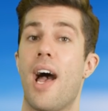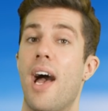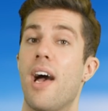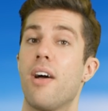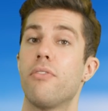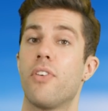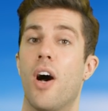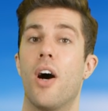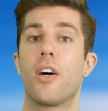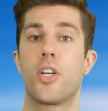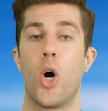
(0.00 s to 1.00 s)
Have
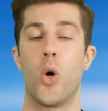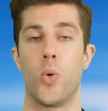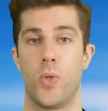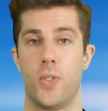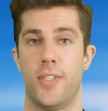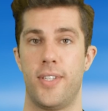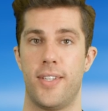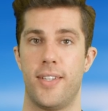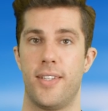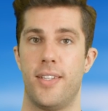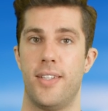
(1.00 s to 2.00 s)
a cold.
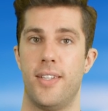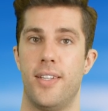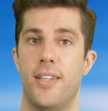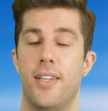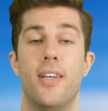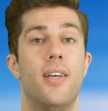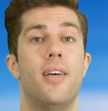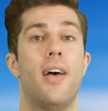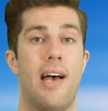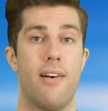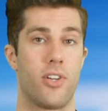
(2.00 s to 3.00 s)

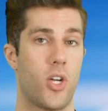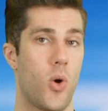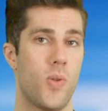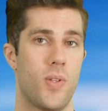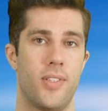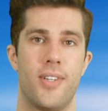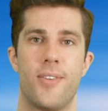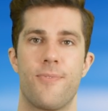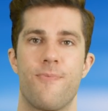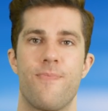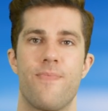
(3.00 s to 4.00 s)
Have a cold.
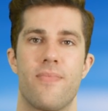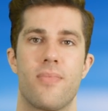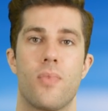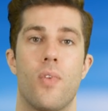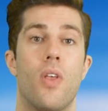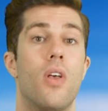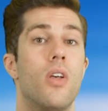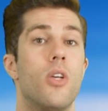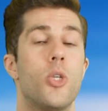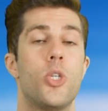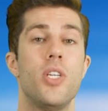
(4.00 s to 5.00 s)

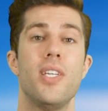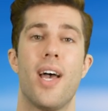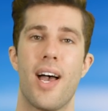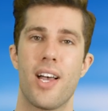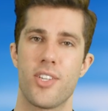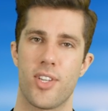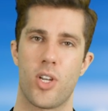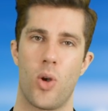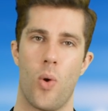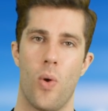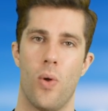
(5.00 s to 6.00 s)
She has a
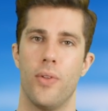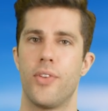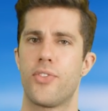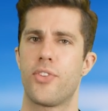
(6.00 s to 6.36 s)
cold,